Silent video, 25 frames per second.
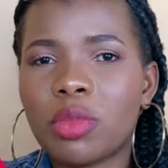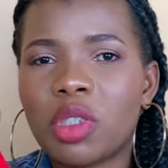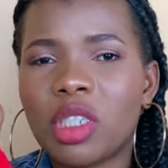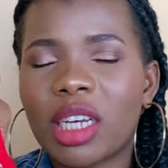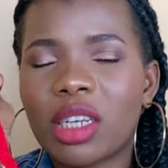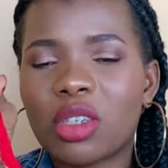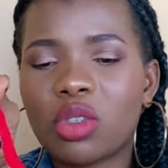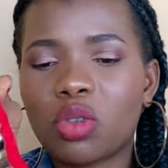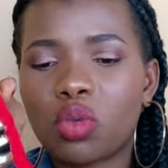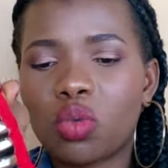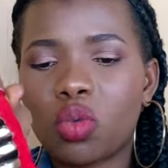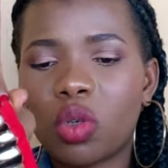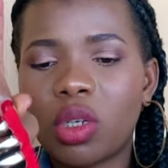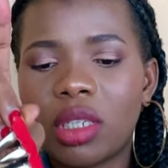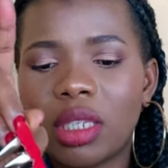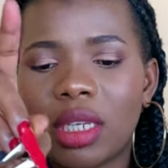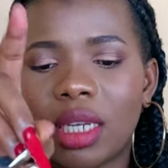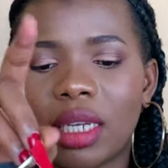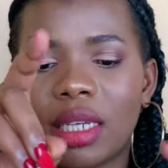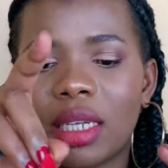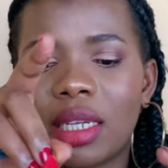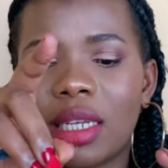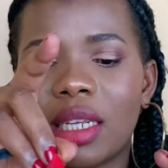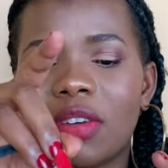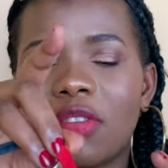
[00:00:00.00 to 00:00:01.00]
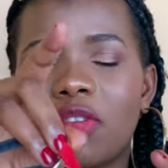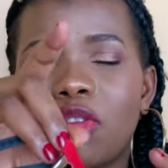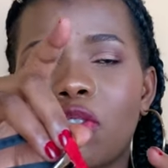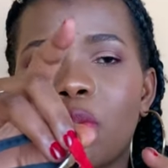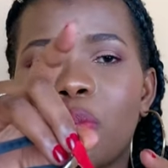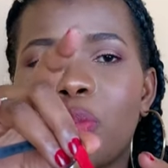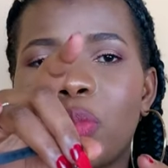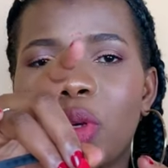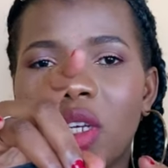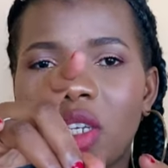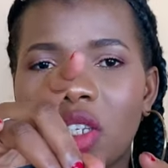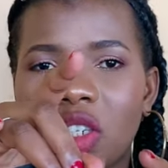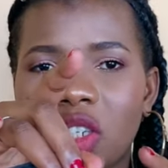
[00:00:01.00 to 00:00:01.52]
just recently for
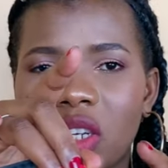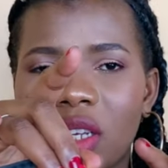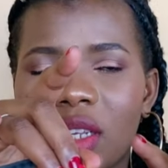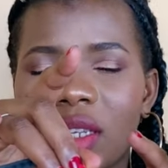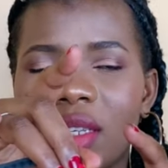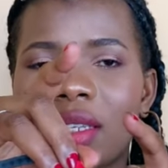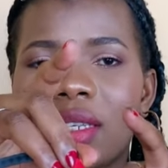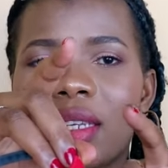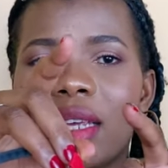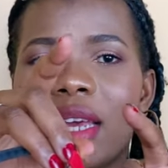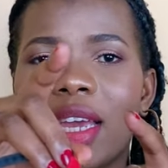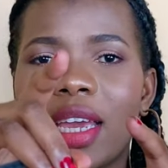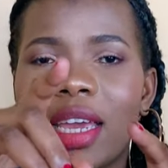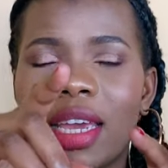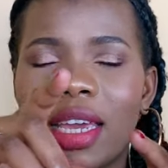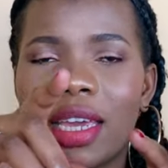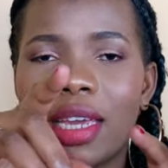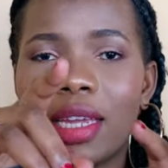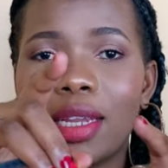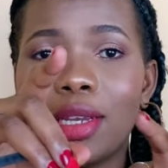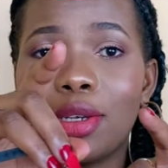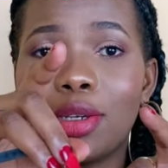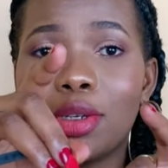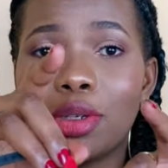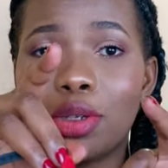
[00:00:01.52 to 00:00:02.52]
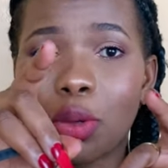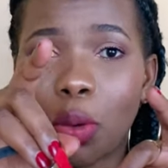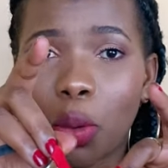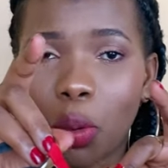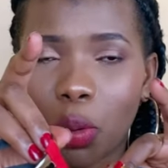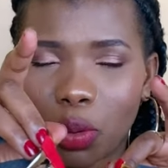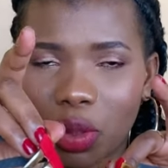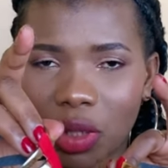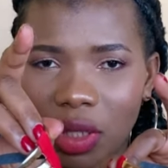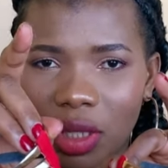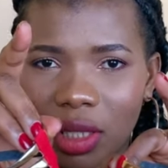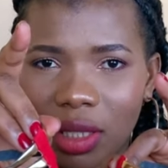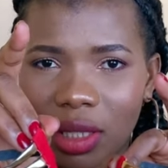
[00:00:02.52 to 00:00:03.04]
pictures
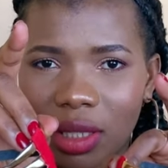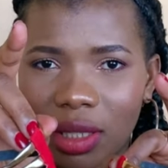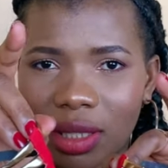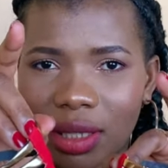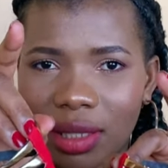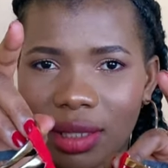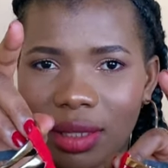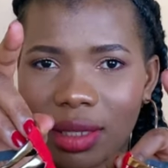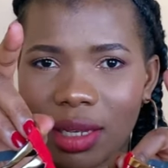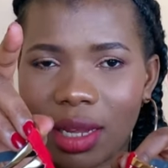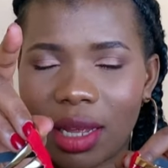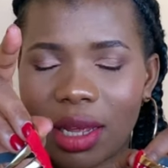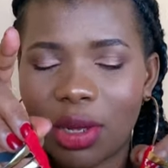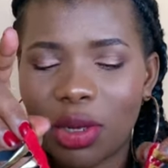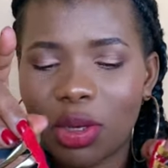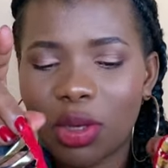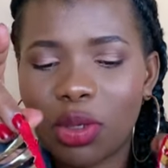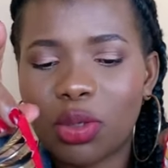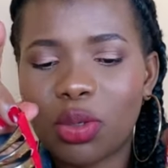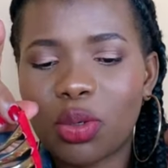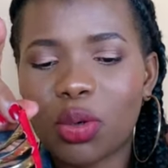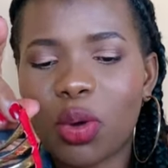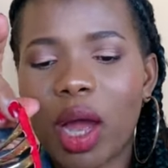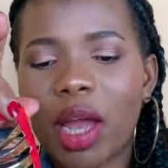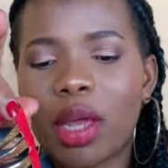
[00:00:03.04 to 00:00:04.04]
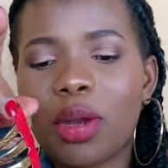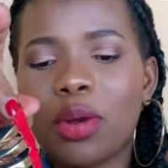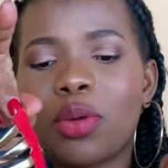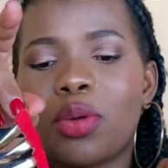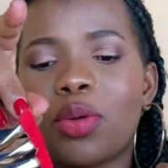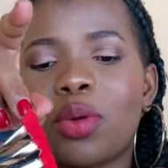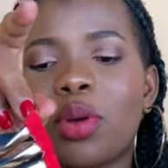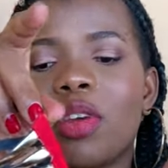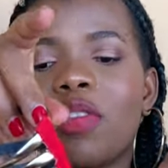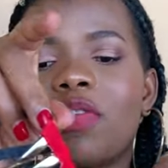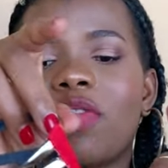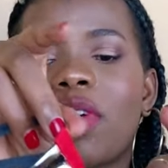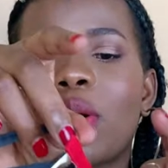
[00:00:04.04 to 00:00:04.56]
indoors. So I don't know
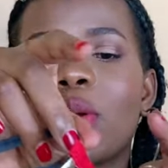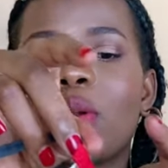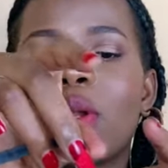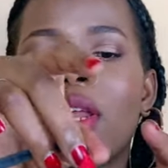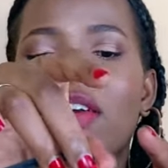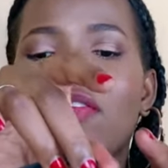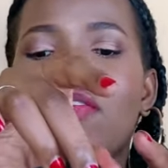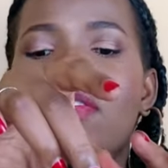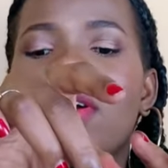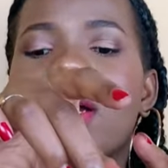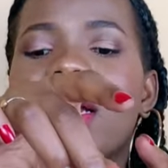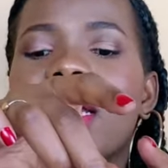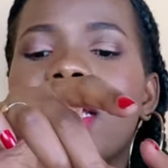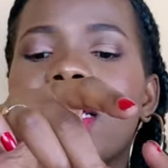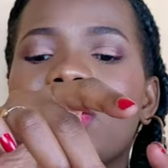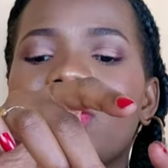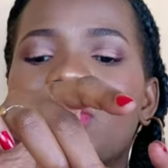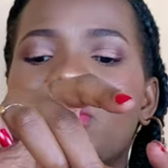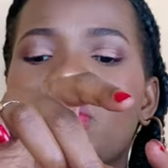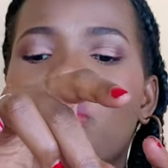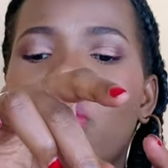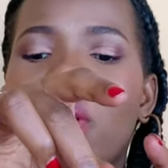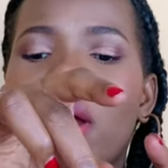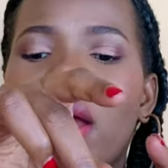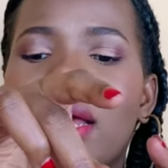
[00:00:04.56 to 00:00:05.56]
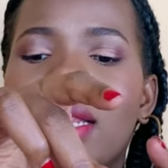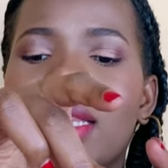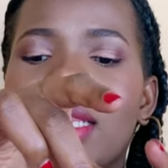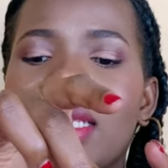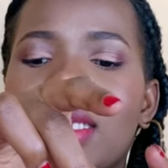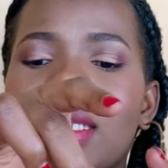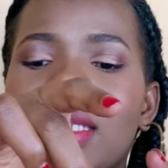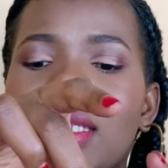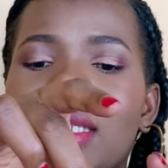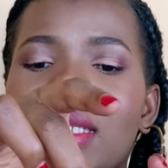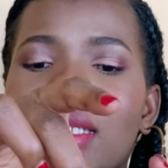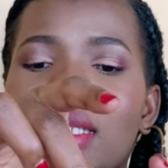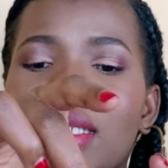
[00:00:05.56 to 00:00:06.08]
if I'll ever get to wear
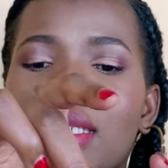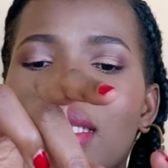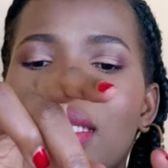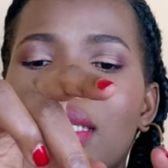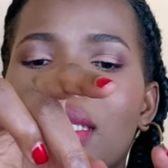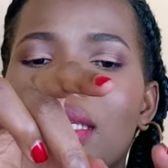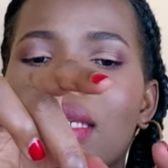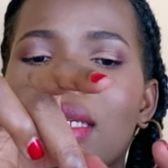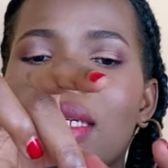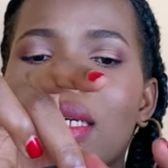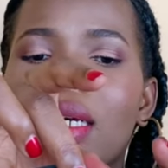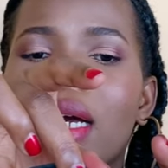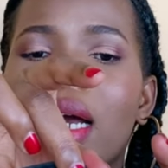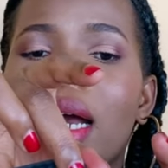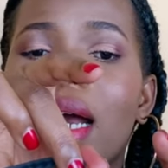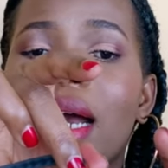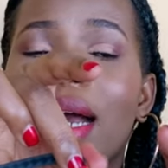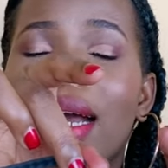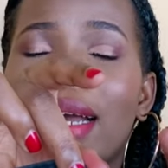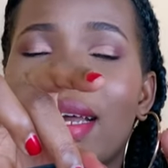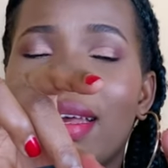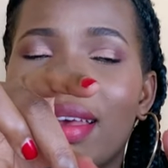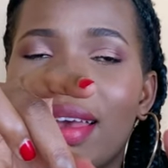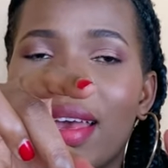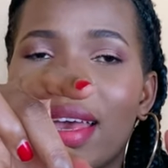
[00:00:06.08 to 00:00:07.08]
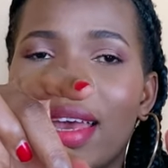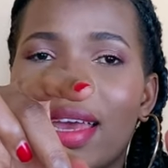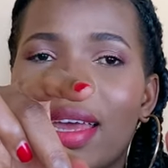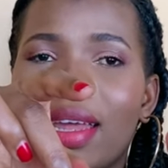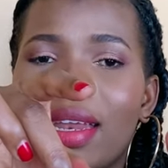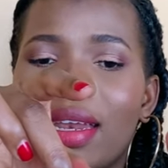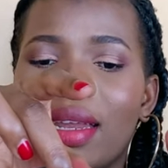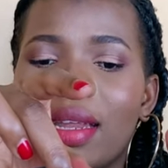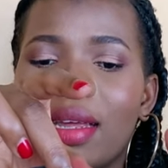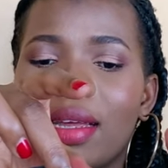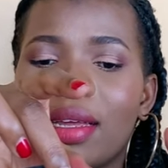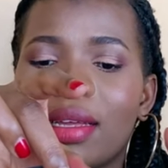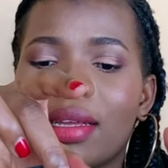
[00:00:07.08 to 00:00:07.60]
these
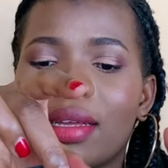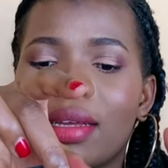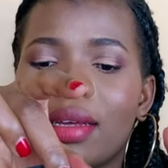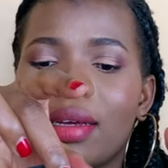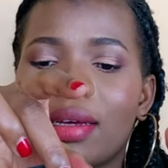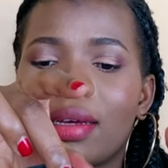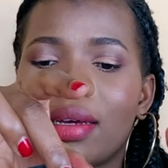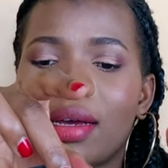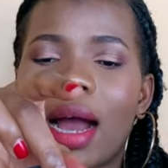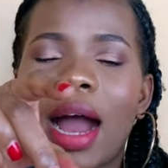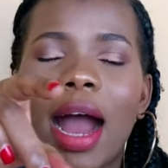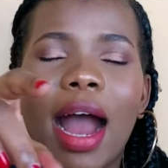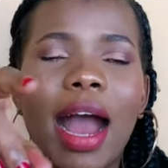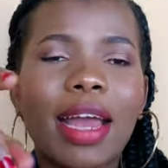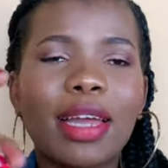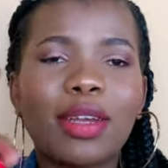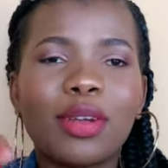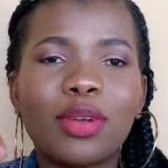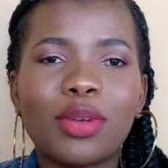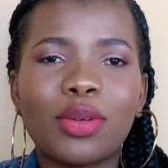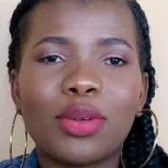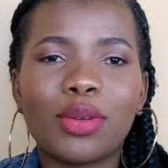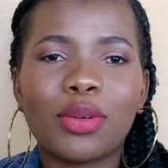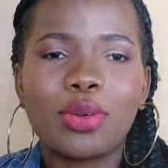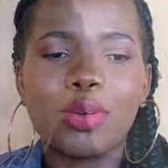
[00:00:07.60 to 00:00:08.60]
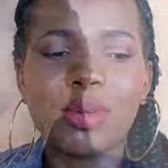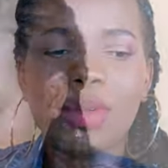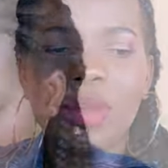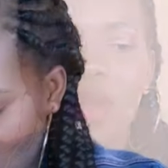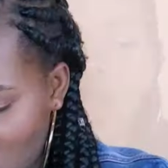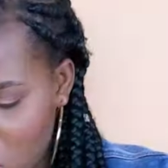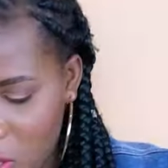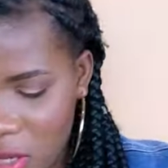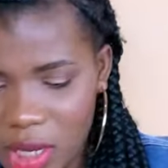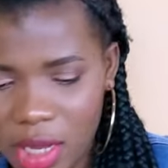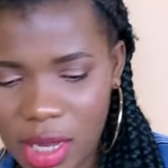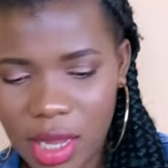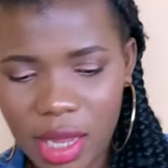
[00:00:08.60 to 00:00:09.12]
again I don't know.
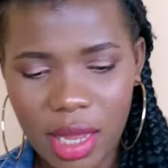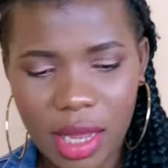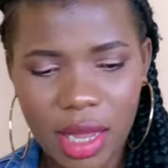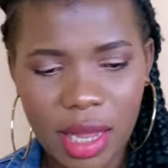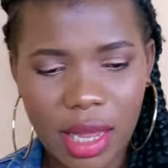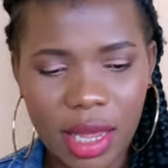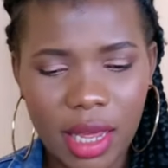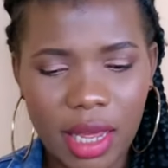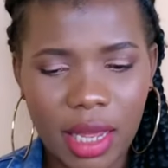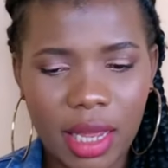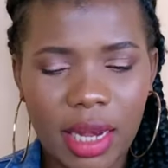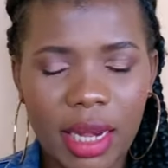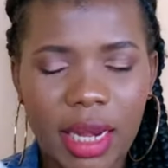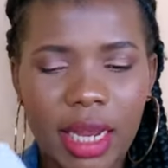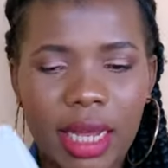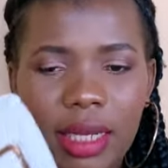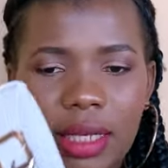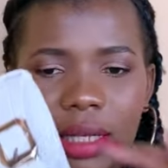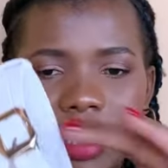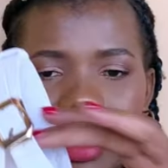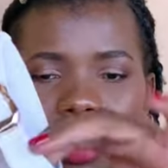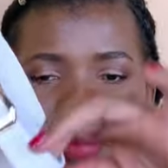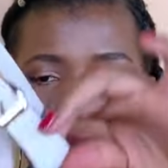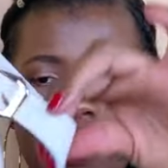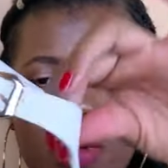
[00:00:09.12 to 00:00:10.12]
Next up